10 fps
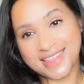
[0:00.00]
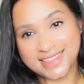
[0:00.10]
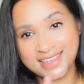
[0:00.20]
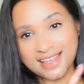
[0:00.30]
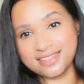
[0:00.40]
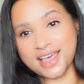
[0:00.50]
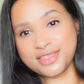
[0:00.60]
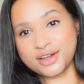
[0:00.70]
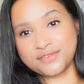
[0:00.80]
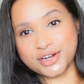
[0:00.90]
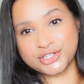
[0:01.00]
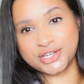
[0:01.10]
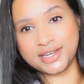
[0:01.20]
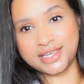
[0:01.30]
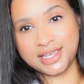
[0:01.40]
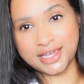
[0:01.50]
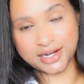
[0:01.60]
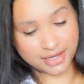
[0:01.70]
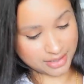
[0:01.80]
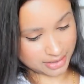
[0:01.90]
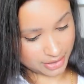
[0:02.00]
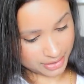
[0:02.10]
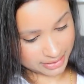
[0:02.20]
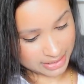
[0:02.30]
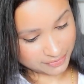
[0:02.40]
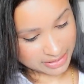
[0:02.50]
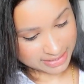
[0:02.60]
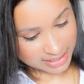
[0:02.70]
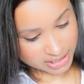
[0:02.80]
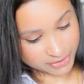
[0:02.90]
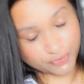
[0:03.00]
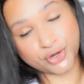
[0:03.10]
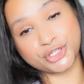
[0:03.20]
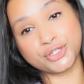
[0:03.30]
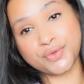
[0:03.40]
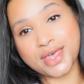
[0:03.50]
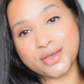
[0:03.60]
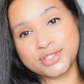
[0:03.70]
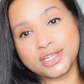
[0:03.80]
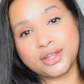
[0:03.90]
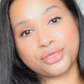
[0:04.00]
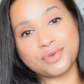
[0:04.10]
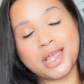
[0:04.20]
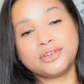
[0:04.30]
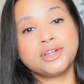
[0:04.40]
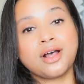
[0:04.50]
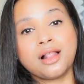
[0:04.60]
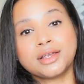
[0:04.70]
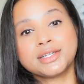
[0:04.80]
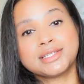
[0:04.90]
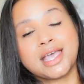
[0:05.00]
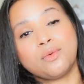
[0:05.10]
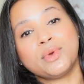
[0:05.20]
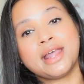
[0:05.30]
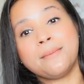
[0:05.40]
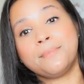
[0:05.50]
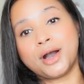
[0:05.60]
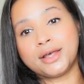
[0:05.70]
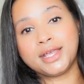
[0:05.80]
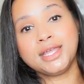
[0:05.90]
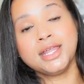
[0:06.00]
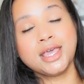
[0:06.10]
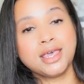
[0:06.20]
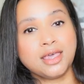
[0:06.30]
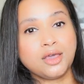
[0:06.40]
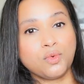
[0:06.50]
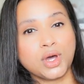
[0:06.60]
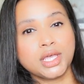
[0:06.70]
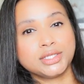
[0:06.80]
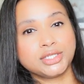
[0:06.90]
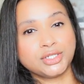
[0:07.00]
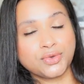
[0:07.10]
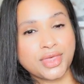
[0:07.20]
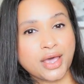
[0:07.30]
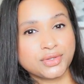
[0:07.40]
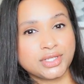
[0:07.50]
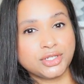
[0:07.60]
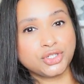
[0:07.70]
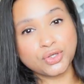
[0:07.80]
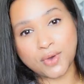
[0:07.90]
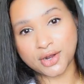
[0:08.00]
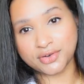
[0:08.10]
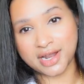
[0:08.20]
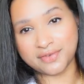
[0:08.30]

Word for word: And the leather version here currently retails for two thousand three hundred dollars, and when I bought it, it was two thousand two hundred